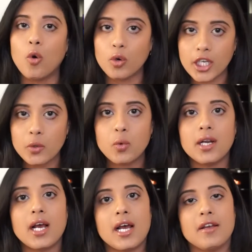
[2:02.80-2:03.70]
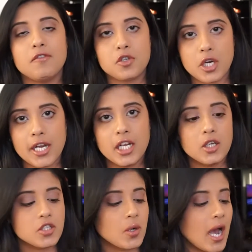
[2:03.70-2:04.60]
only one I have tried
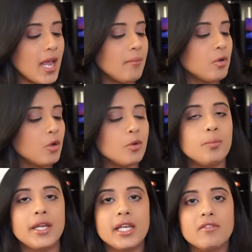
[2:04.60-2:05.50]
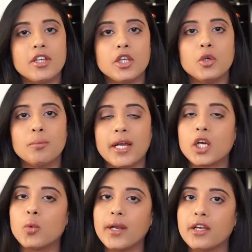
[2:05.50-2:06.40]
out. So I am going to be giving you my
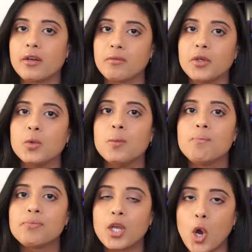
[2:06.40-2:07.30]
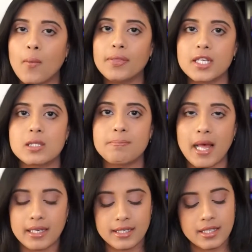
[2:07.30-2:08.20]
quick review on this
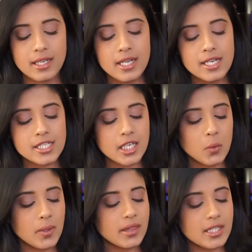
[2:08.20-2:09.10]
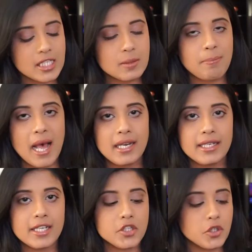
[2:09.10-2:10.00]
palette. So now with this
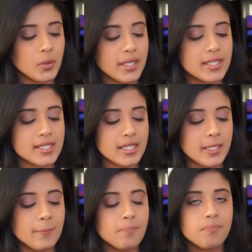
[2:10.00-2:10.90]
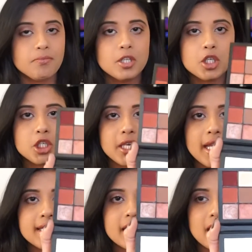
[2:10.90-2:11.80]
palette, as you can see, the
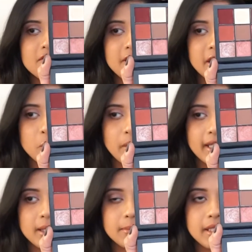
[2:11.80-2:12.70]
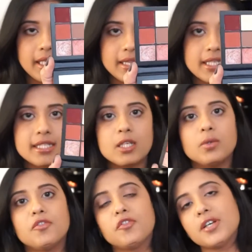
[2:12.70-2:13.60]
shades are very wearable in this. Now
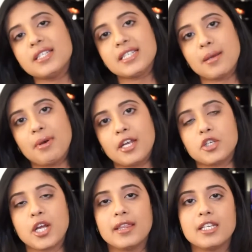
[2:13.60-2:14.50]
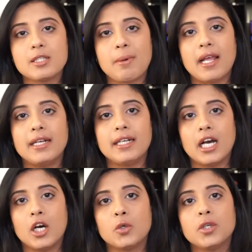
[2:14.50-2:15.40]
the first time I tried this palette
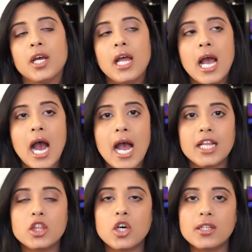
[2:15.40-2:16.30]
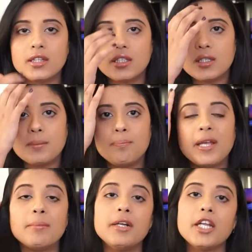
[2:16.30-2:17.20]
out, I thought the
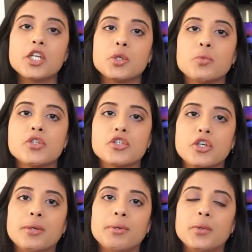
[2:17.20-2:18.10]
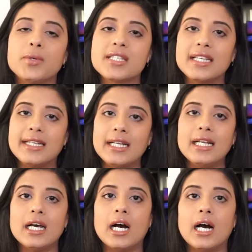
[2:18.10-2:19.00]
pigmentation was good, but it was a
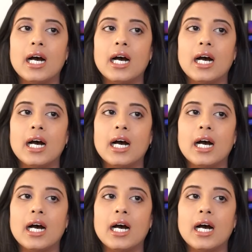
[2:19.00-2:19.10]
little